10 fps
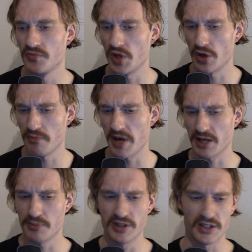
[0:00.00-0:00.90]
Don't make a
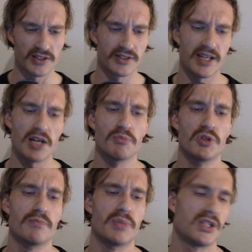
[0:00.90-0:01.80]
political
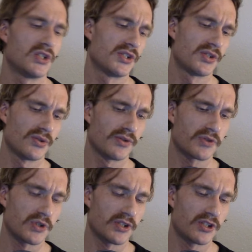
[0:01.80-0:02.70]
statement, but also, of
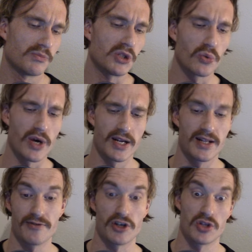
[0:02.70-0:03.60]
course, to be aware that
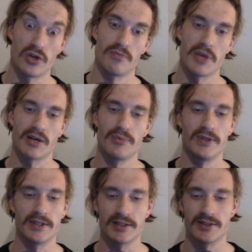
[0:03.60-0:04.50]
if I don't make a
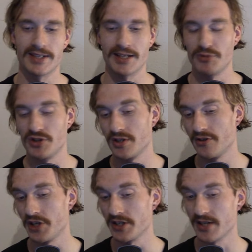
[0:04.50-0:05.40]
political statement, certain
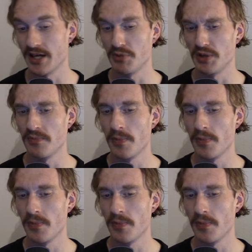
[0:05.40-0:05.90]
things can be